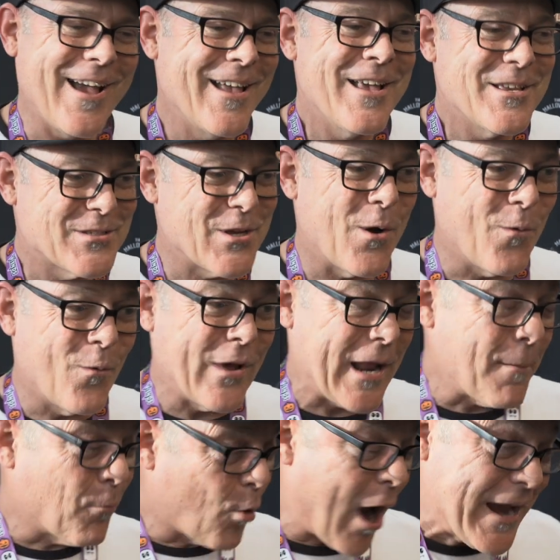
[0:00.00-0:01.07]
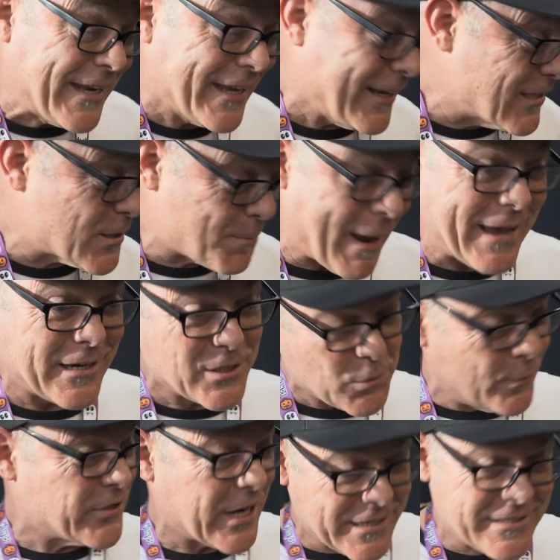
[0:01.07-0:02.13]
So when I'm writing in Spanish,
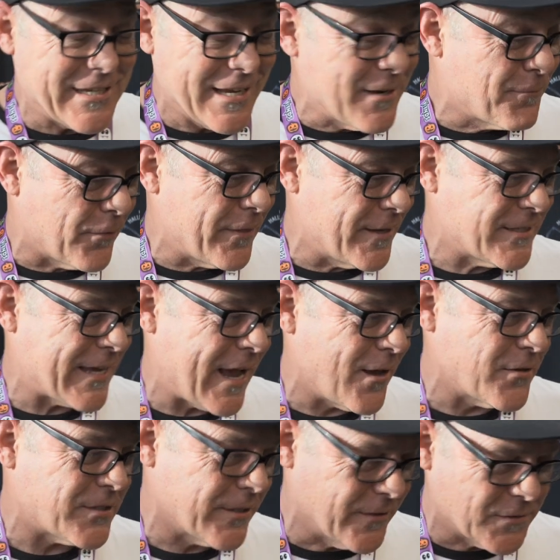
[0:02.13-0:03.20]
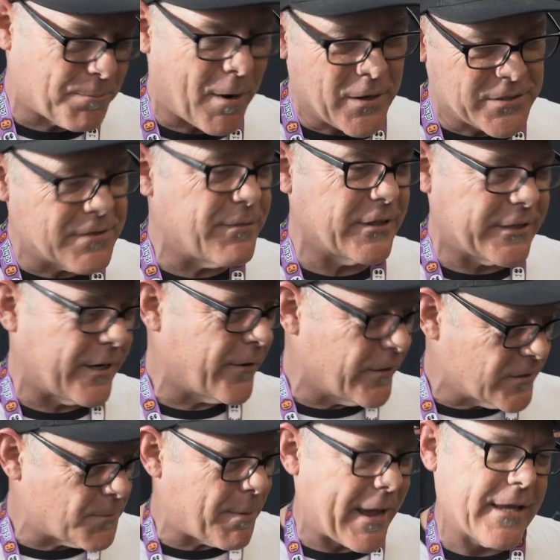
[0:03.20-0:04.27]
which I did for this house, there's parts of it that are
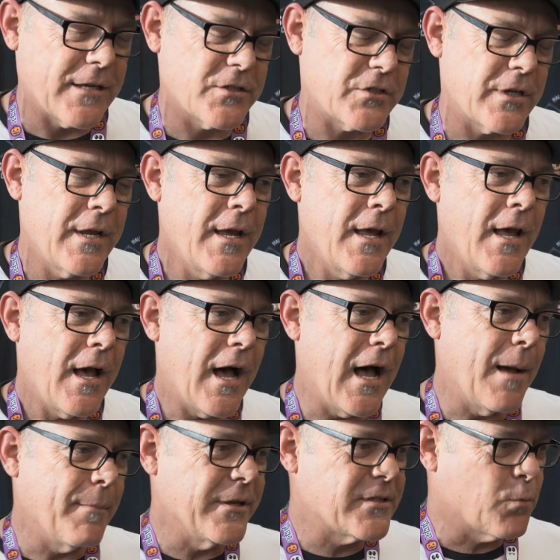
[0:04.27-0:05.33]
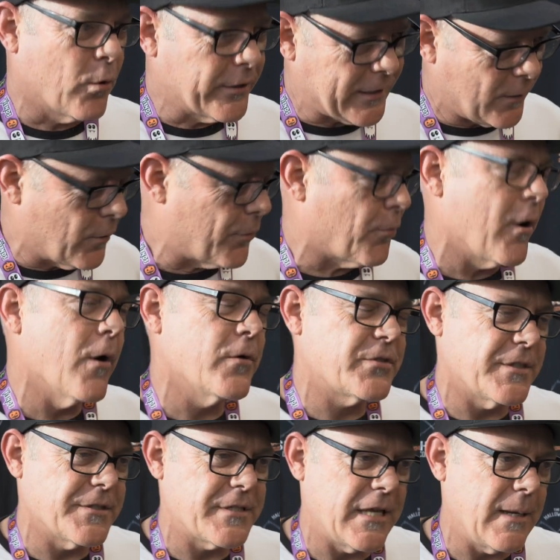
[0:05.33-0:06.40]
in Spanish. It's working with Rose
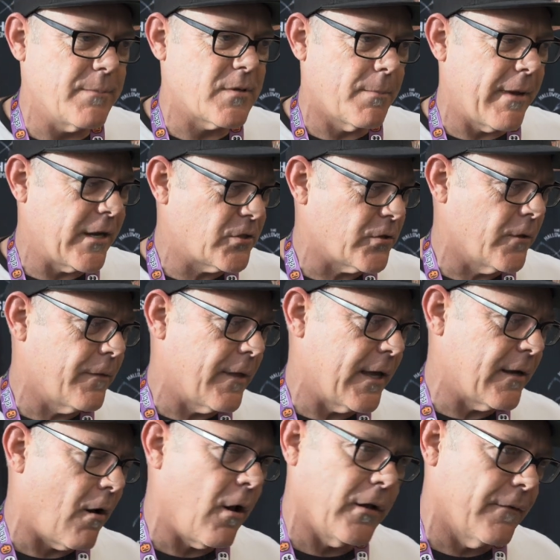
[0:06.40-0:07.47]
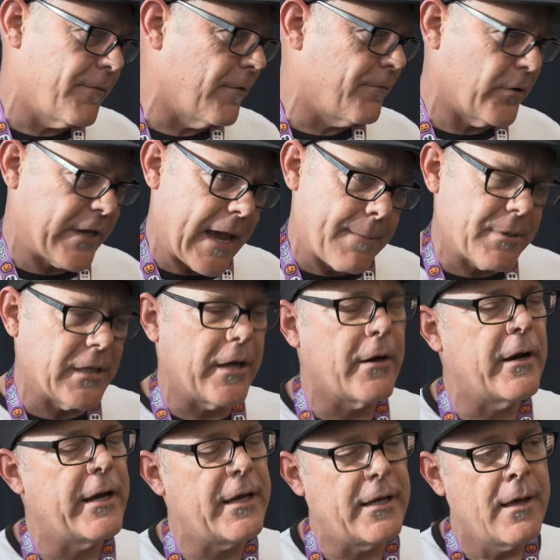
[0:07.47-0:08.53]
and team to make sure that all of the
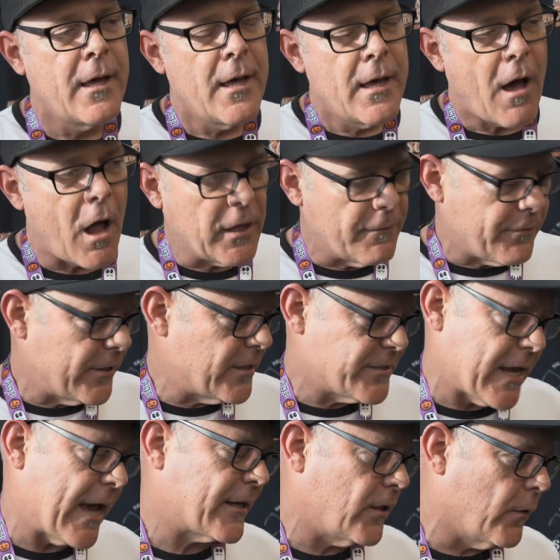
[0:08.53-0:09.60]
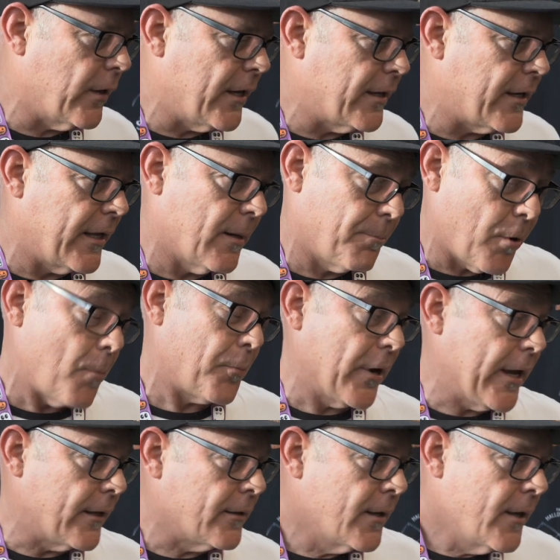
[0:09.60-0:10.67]
vocabulary, all of it is accurate and
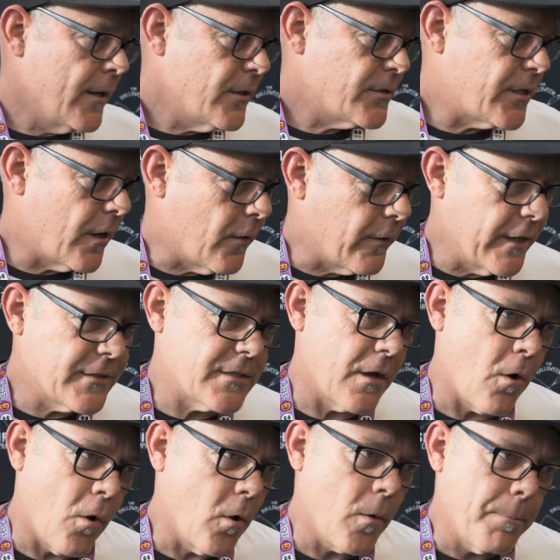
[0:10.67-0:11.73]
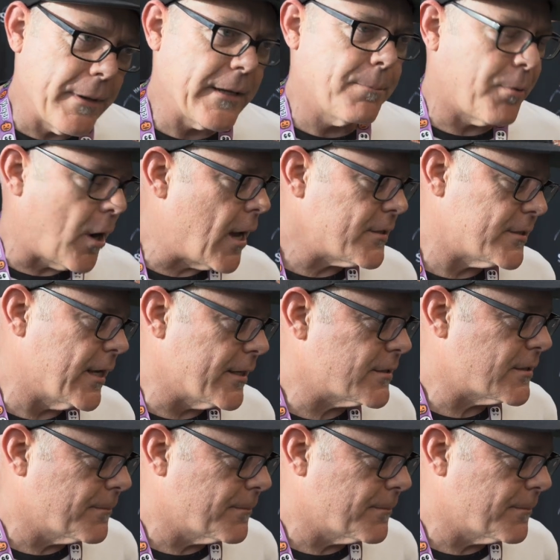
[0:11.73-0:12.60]
appropriate. So it's a whole big process.